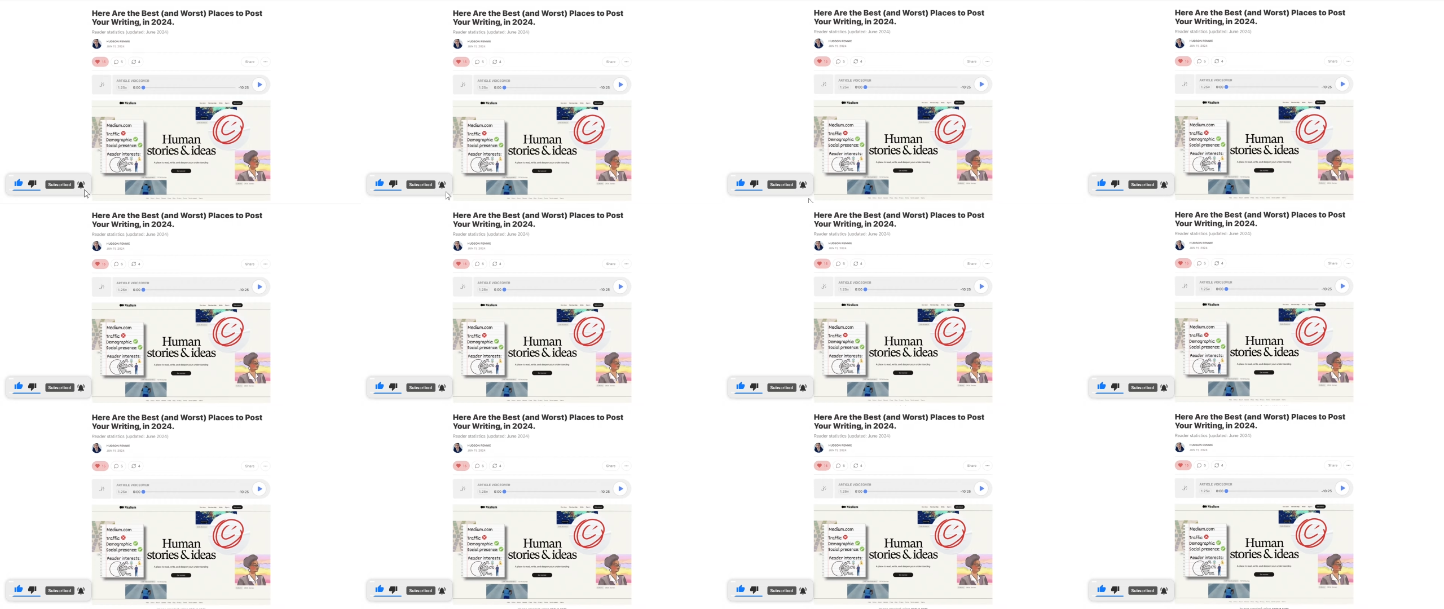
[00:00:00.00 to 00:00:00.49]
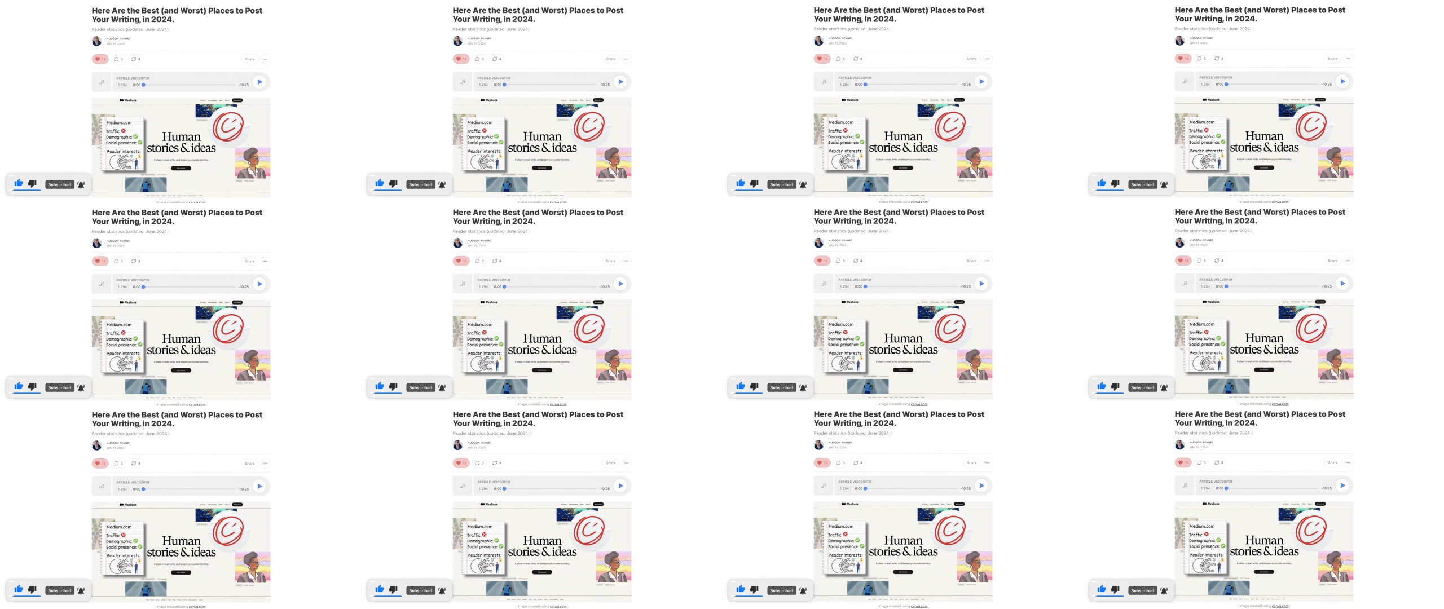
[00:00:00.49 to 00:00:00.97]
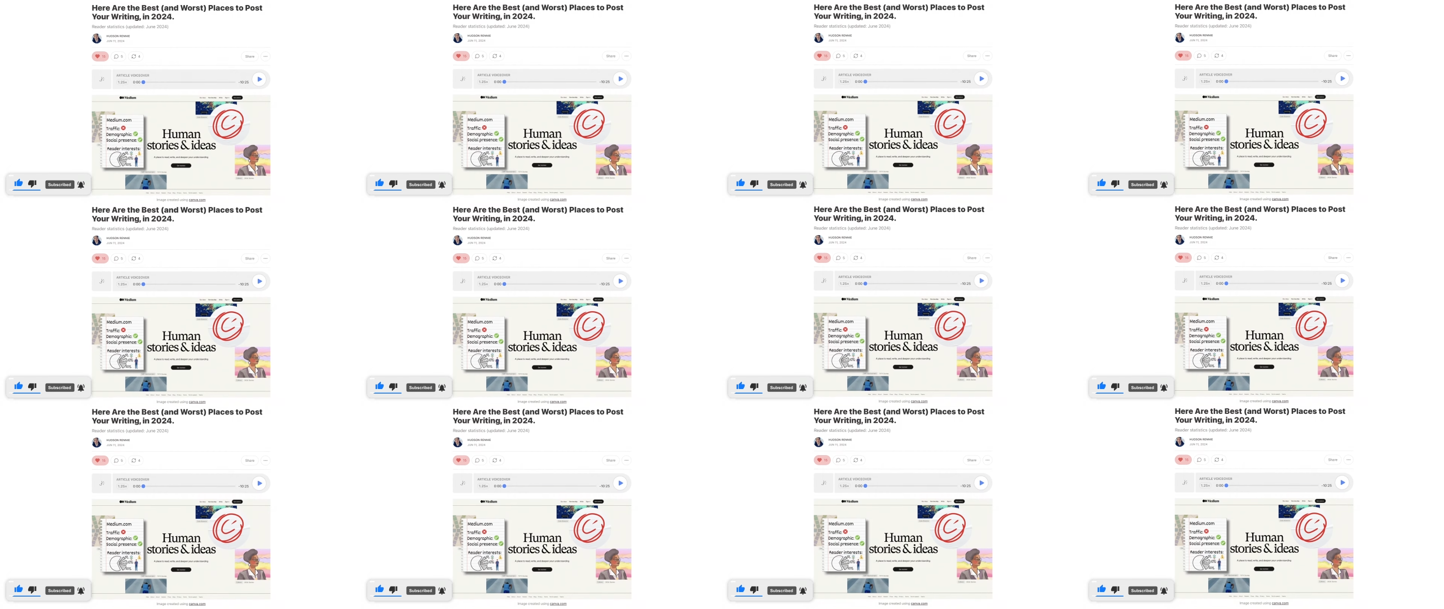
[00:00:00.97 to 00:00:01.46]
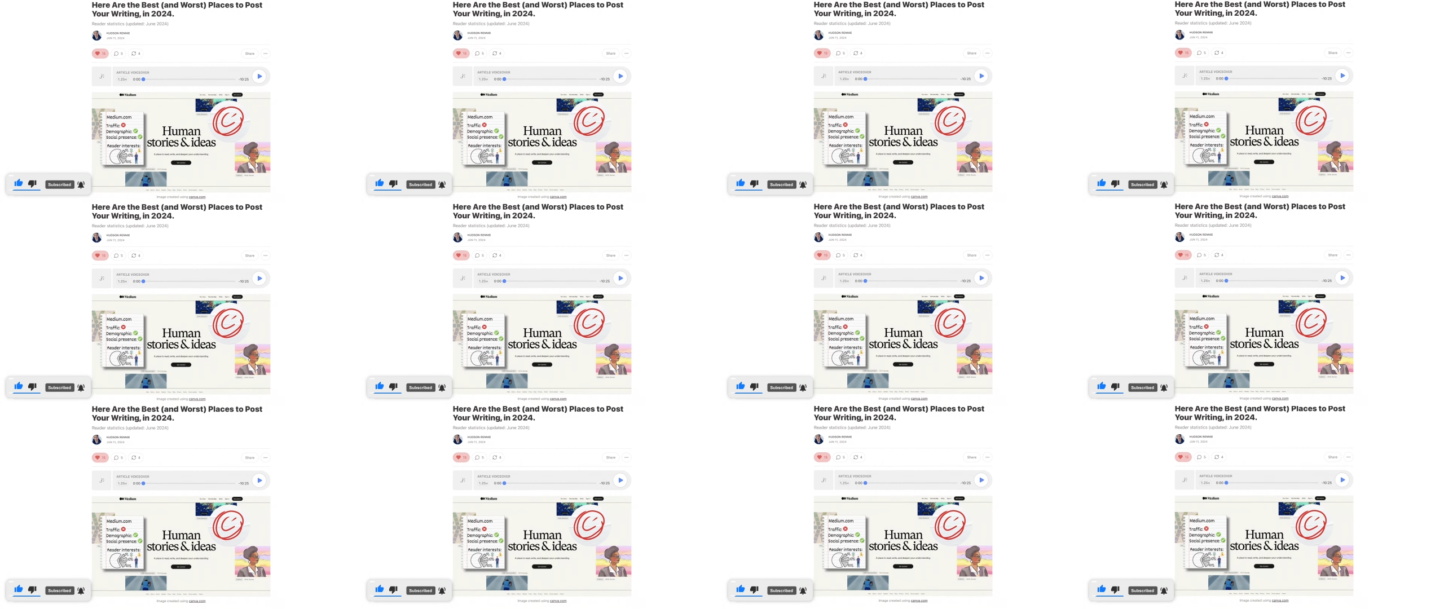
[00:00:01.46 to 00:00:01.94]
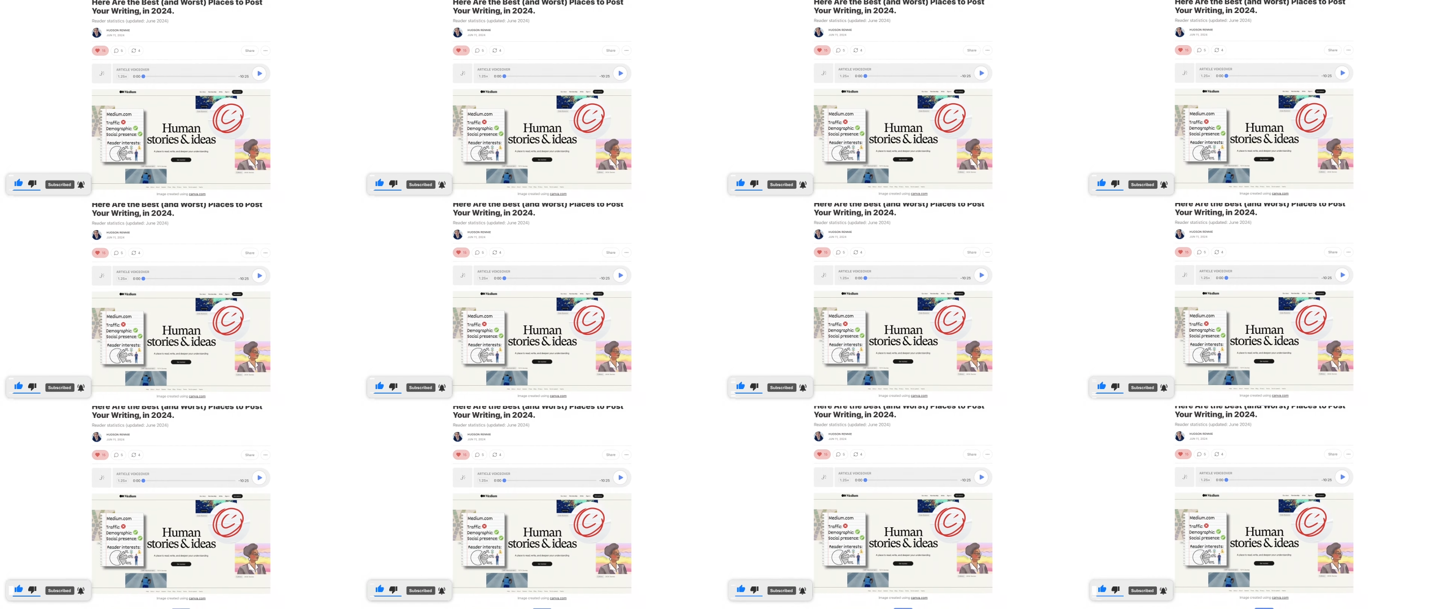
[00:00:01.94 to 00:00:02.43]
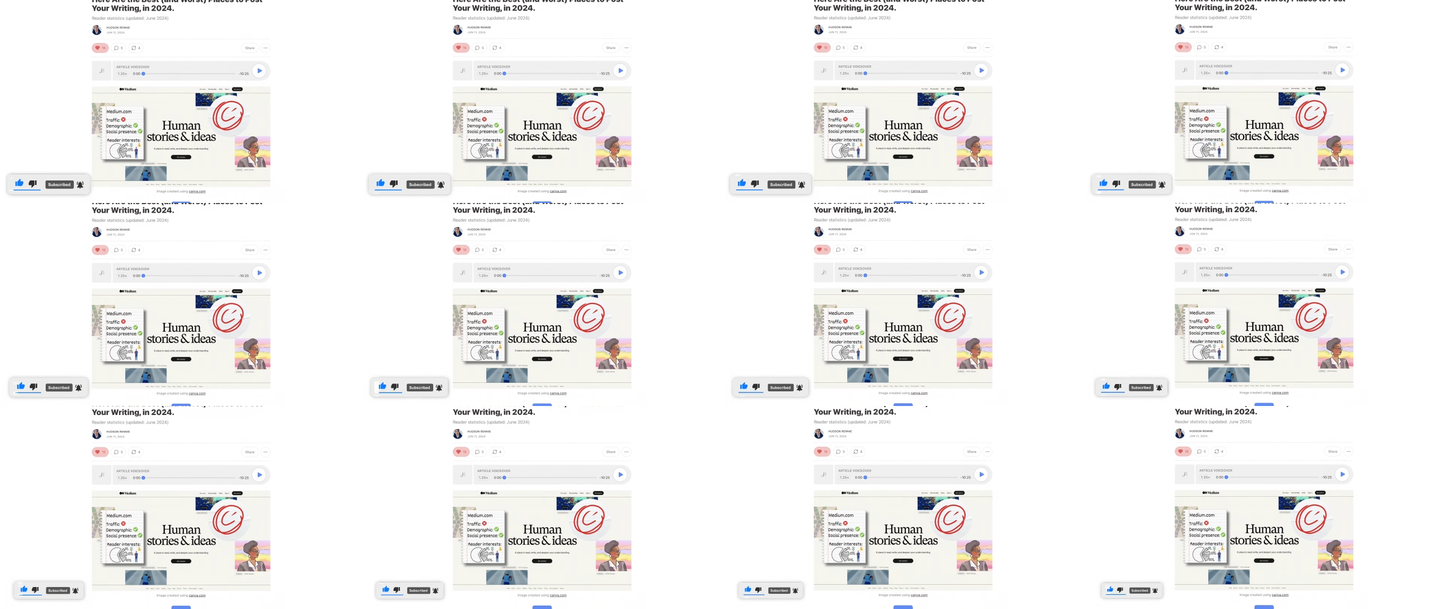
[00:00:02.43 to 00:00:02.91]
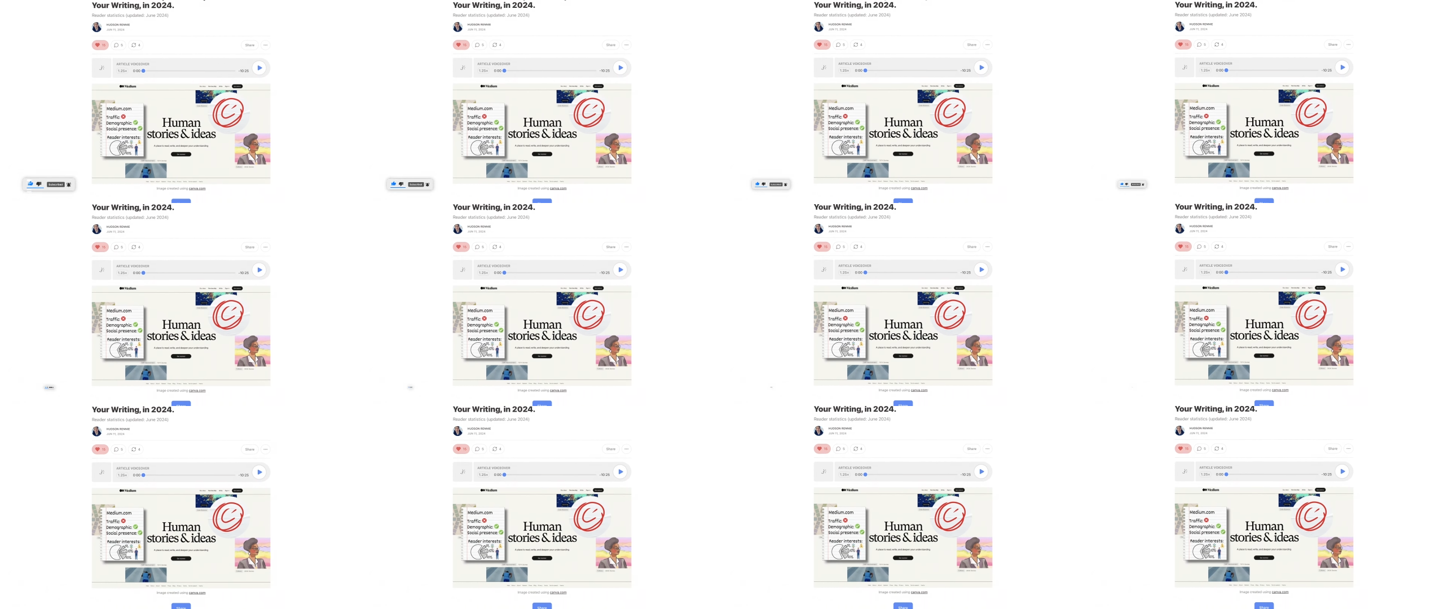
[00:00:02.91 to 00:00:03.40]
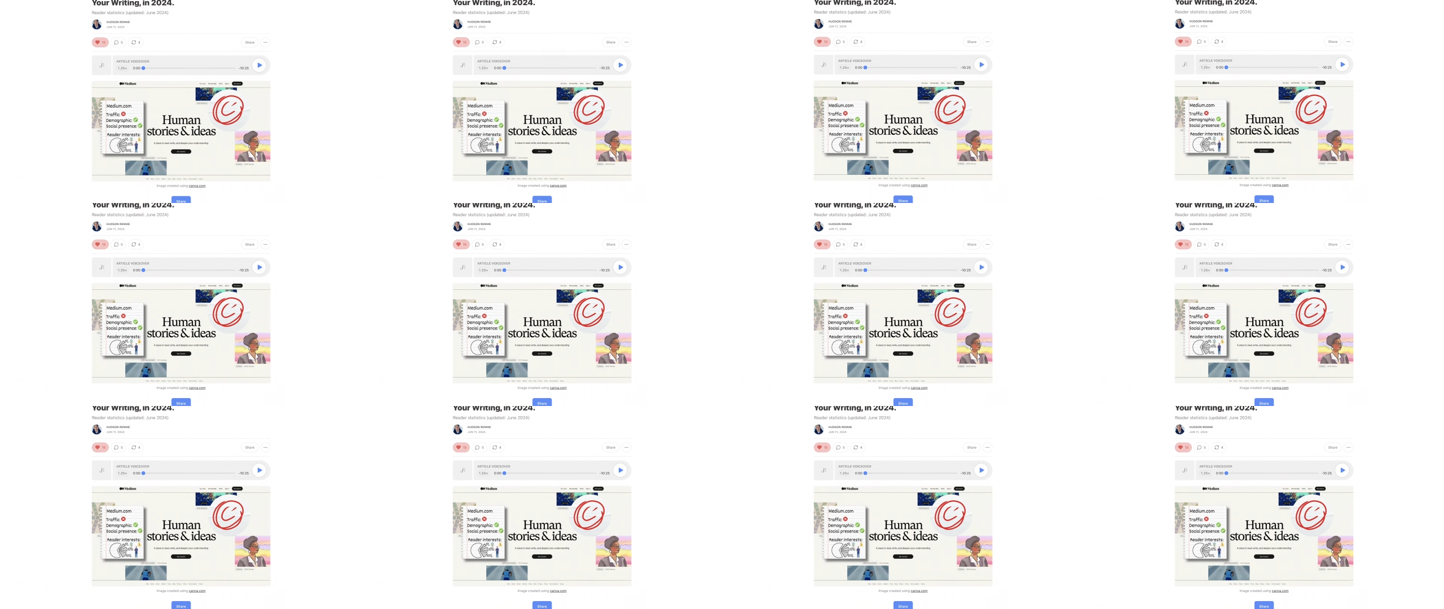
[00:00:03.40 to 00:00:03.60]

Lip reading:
(no speaker visible)